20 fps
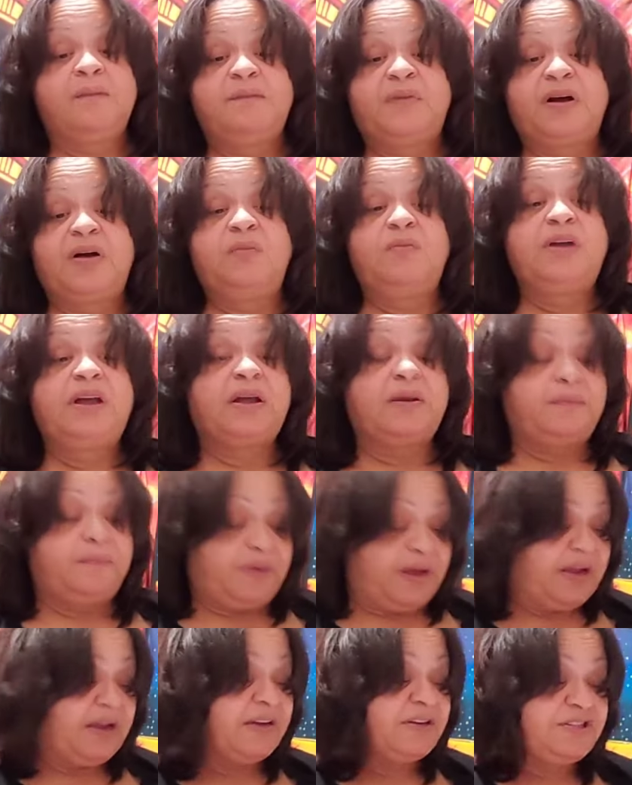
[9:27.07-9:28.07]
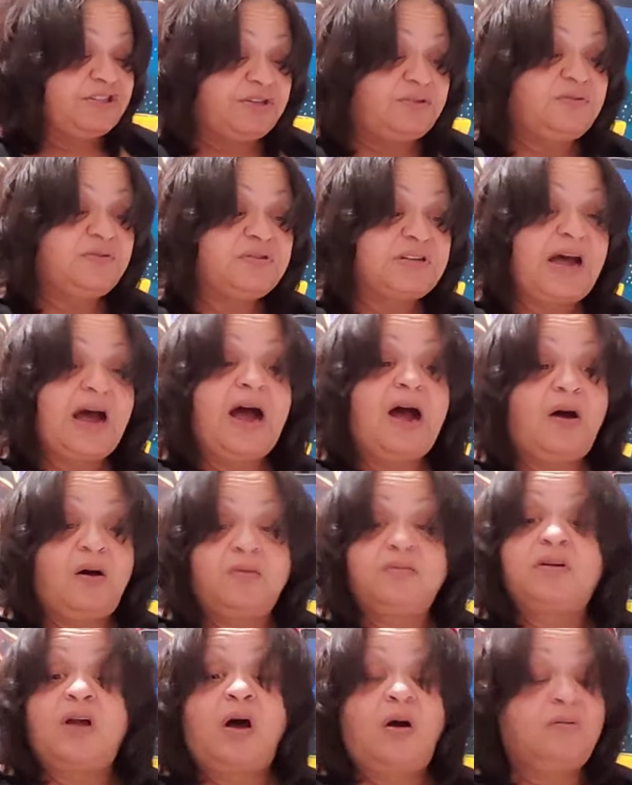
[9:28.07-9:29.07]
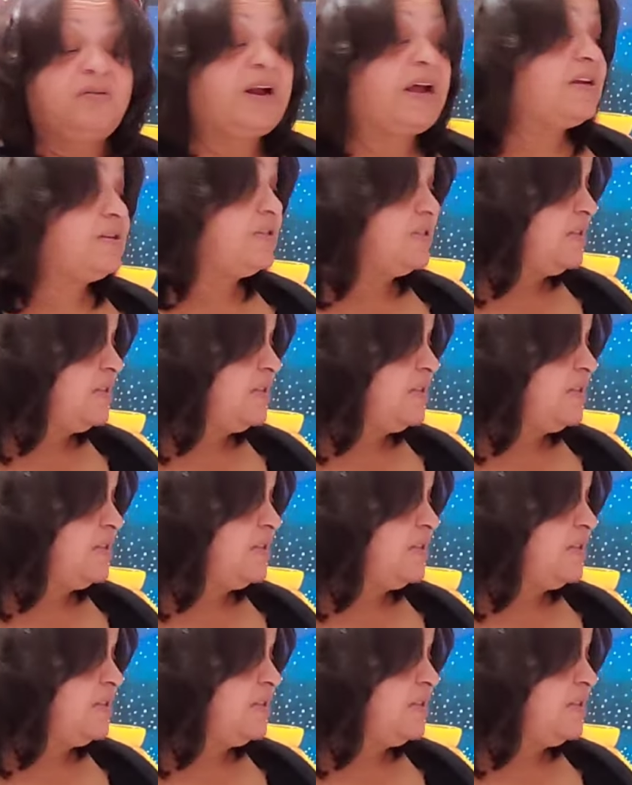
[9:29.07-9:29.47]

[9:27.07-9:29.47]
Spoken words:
But we can pick and choose how long they